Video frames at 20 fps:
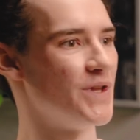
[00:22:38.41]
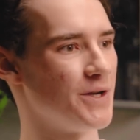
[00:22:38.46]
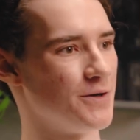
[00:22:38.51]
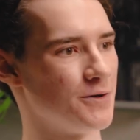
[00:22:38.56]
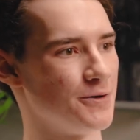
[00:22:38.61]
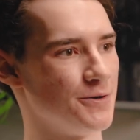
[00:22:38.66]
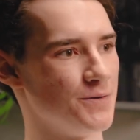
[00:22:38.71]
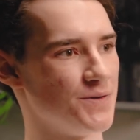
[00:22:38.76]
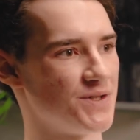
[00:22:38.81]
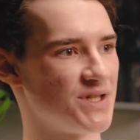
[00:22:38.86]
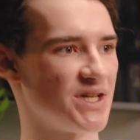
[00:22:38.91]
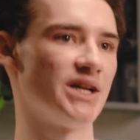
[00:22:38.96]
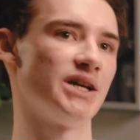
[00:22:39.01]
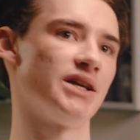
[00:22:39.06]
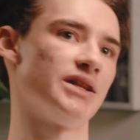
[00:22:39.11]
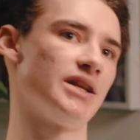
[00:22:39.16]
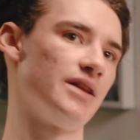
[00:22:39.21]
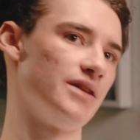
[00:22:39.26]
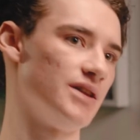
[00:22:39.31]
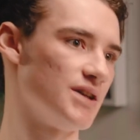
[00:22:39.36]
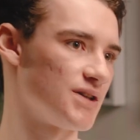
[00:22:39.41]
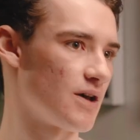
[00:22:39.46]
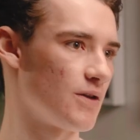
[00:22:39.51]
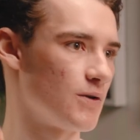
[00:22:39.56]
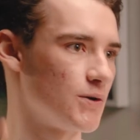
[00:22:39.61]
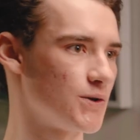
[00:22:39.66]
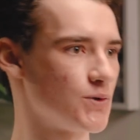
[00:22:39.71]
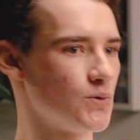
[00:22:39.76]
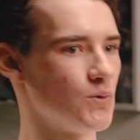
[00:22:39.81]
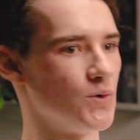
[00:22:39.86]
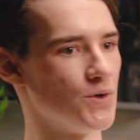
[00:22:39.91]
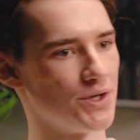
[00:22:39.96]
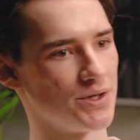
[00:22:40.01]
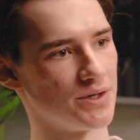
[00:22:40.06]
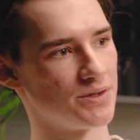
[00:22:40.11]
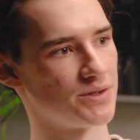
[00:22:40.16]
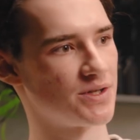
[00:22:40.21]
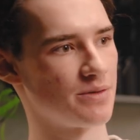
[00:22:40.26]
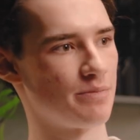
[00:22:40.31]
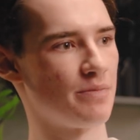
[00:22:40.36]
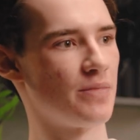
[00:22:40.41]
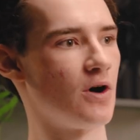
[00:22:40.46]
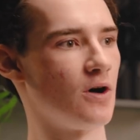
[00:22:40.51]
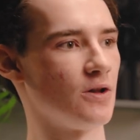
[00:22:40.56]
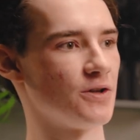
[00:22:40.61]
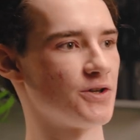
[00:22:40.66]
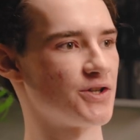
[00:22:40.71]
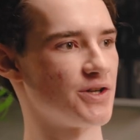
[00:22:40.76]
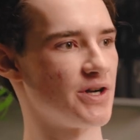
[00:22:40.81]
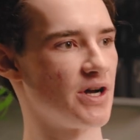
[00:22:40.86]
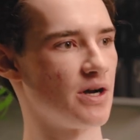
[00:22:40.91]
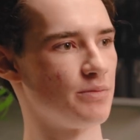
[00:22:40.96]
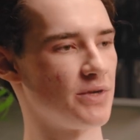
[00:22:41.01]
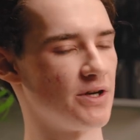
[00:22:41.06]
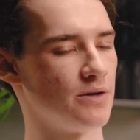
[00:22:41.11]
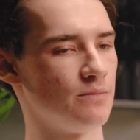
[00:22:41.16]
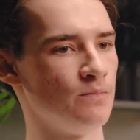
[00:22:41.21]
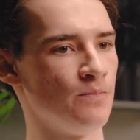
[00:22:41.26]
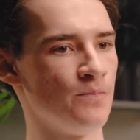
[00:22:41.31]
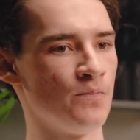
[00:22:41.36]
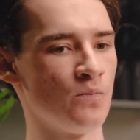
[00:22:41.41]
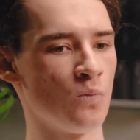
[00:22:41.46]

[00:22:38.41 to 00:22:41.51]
that you're using and then this other tool to polish it up, and